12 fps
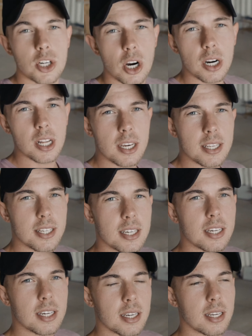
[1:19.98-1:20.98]
Charlie is
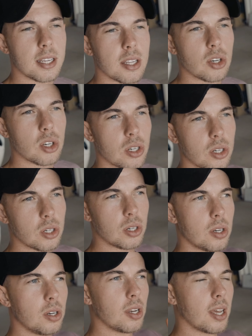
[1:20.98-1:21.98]
a
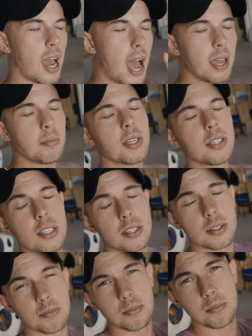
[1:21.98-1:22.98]

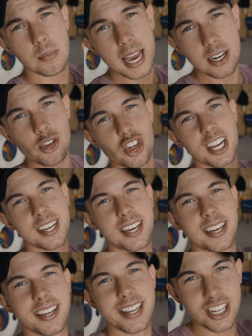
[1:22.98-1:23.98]
Ibis Magic
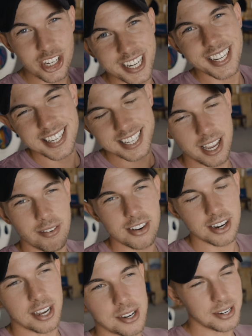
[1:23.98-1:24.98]

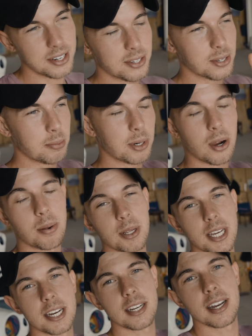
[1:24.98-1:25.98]
GS700, super
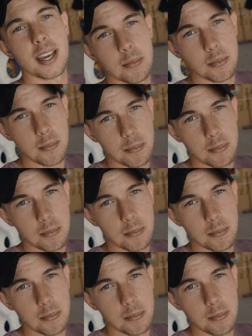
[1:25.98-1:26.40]
complicated name,